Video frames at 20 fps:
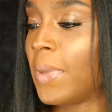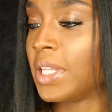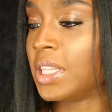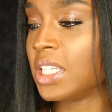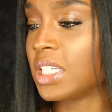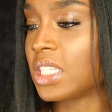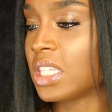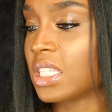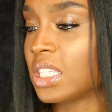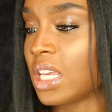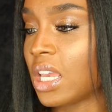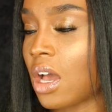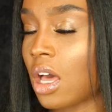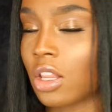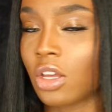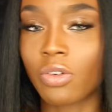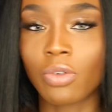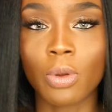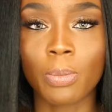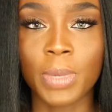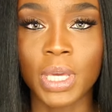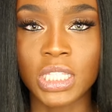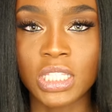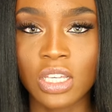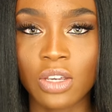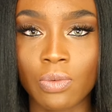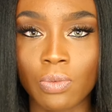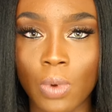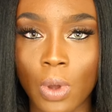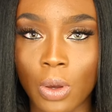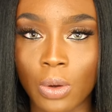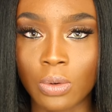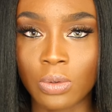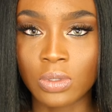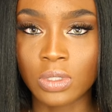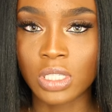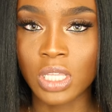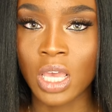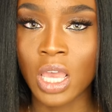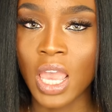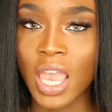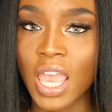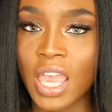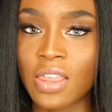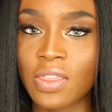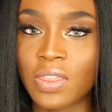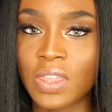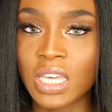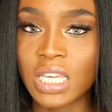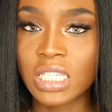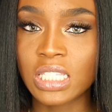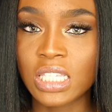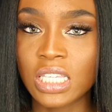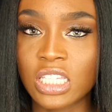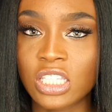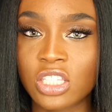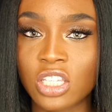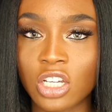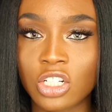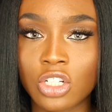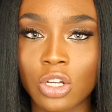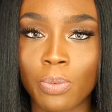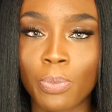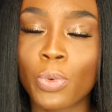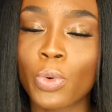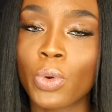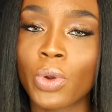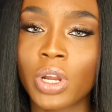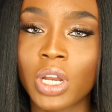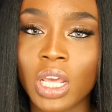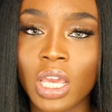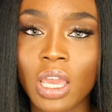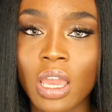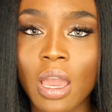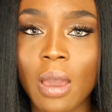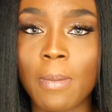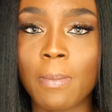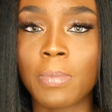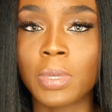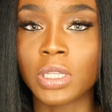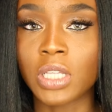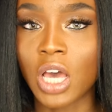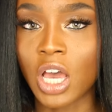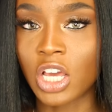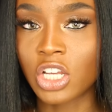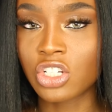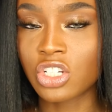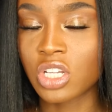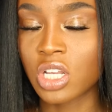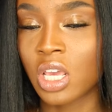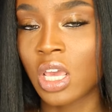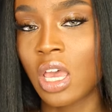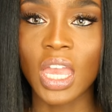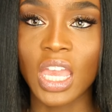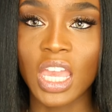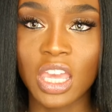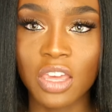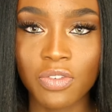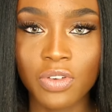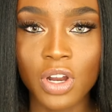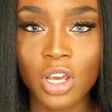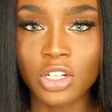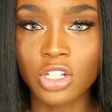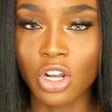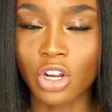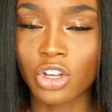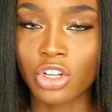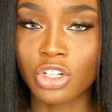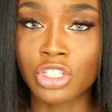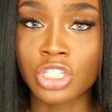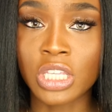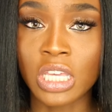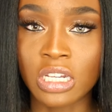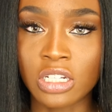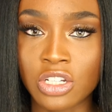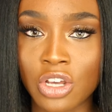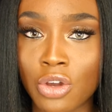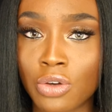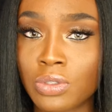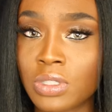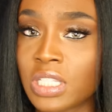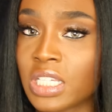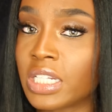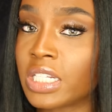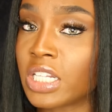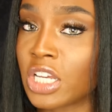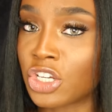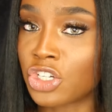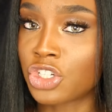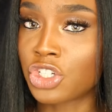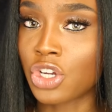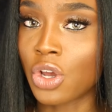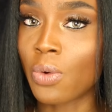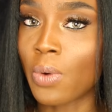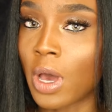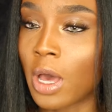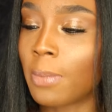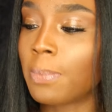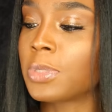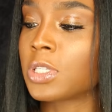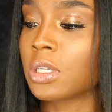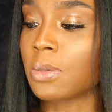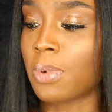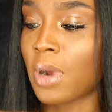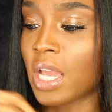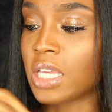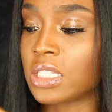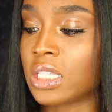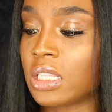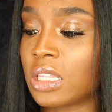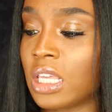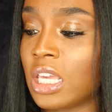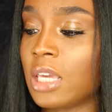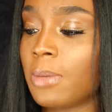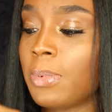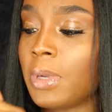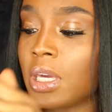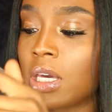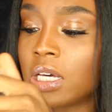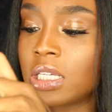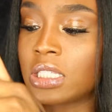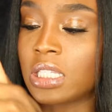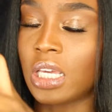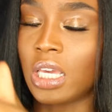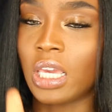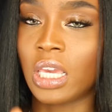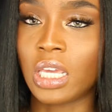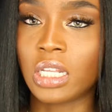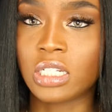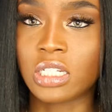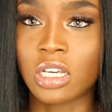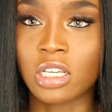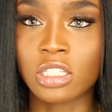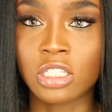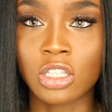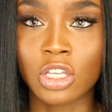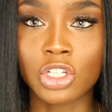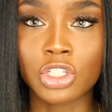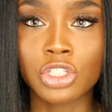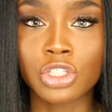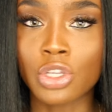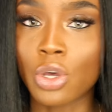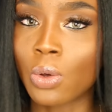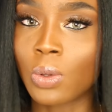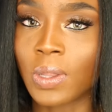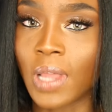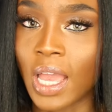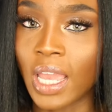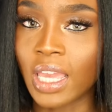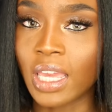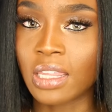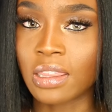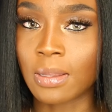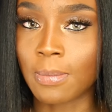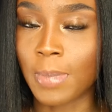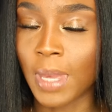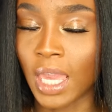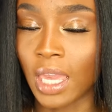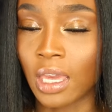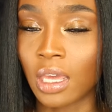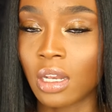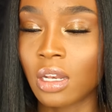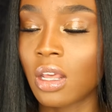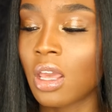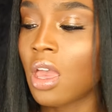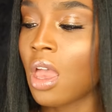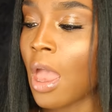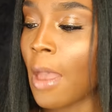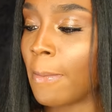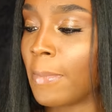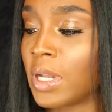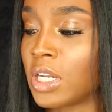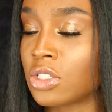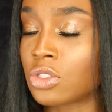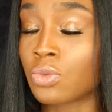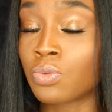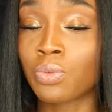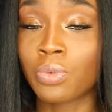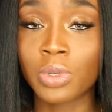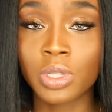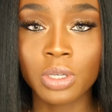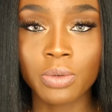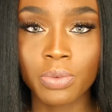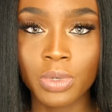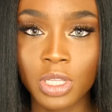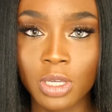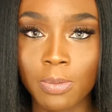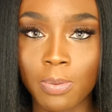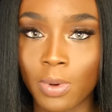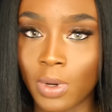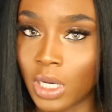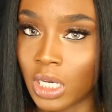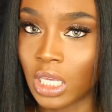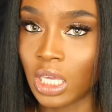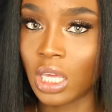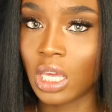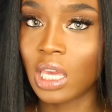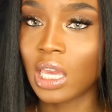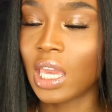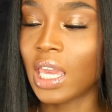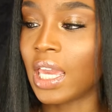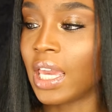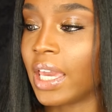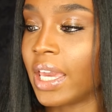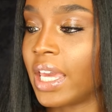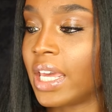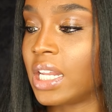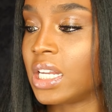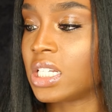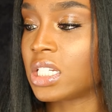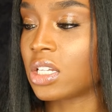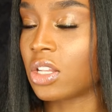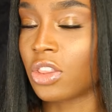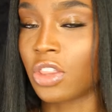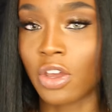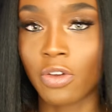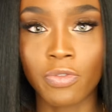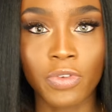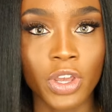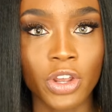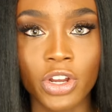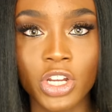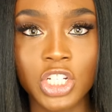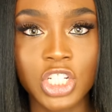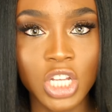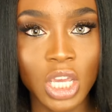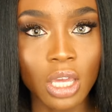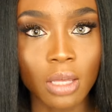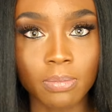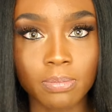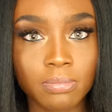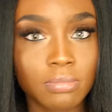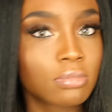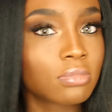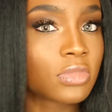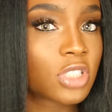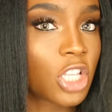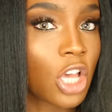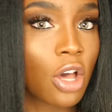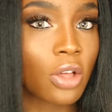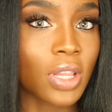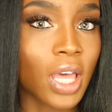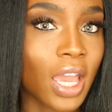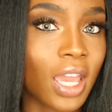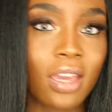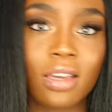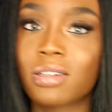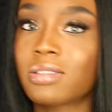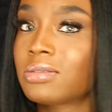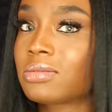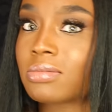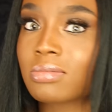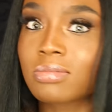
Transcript: but this is the color Romantic Rose, and this is such a pretty blush. Even on darker skin tones, it does show up, surprisingly, because it does look so light in the pan, but it's really, really pretty, and they're very cheap. So, like,